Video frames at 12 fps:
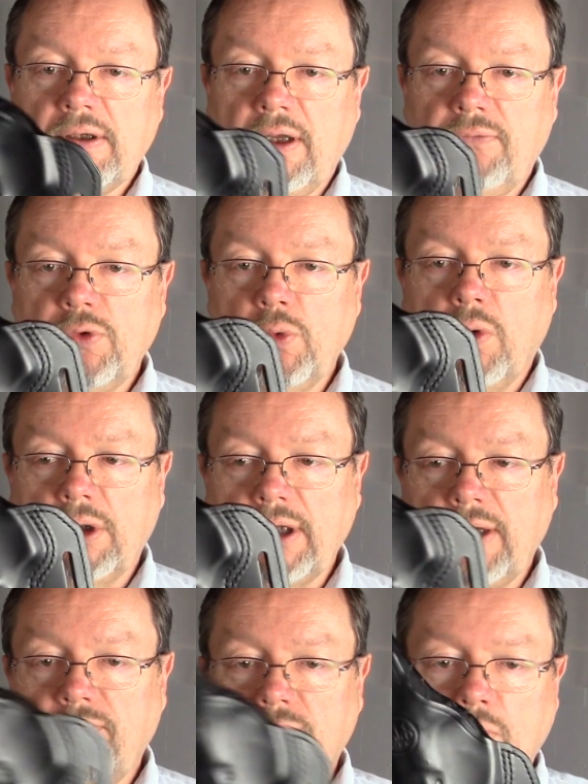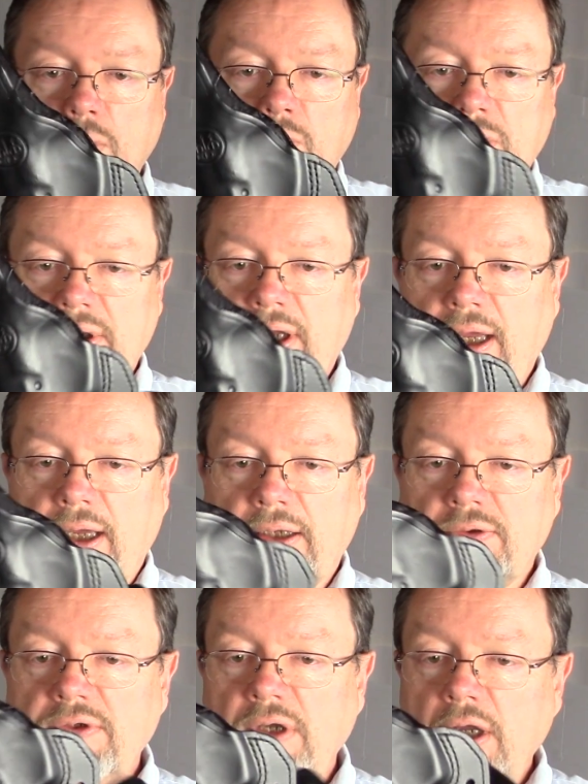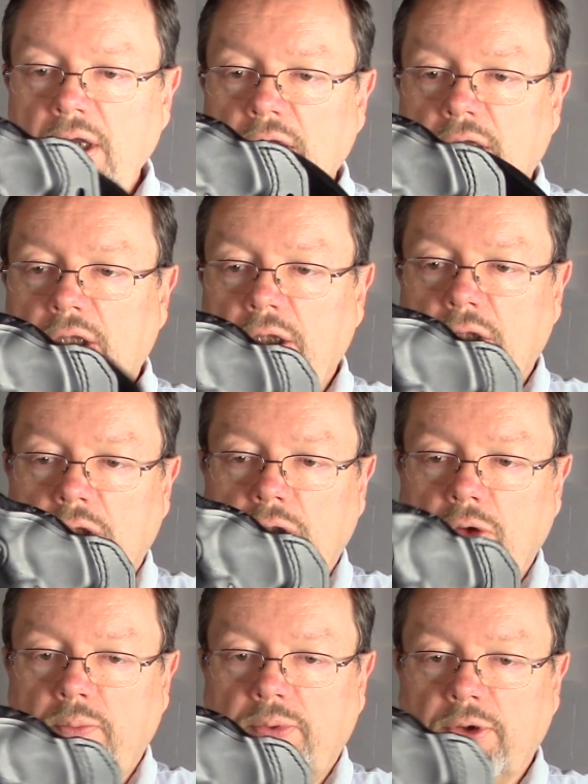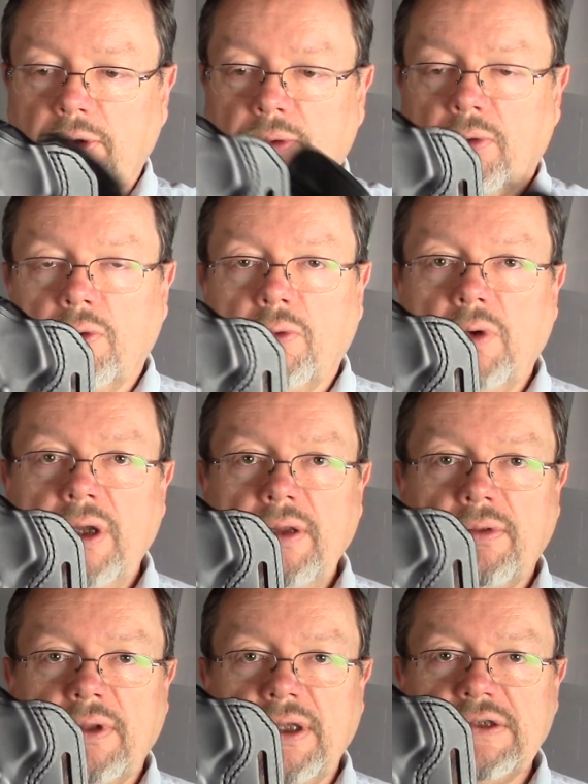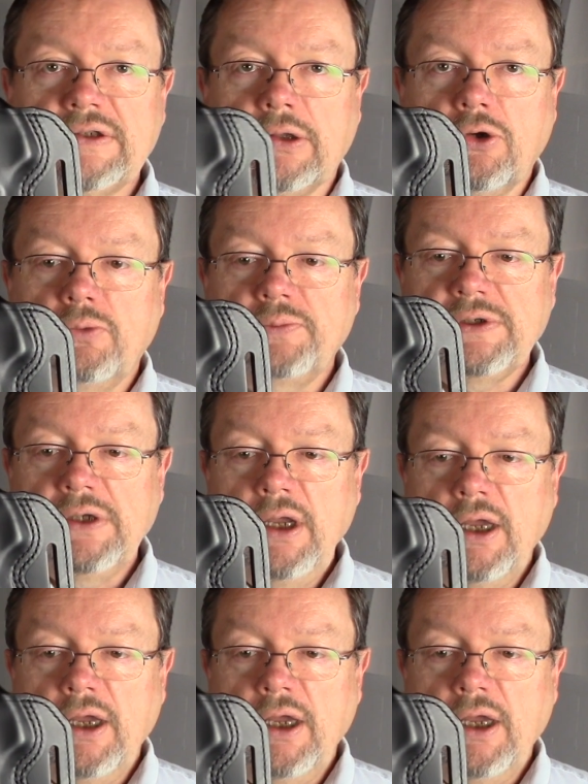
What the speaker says: If you want a forward cant, you put it through these loops.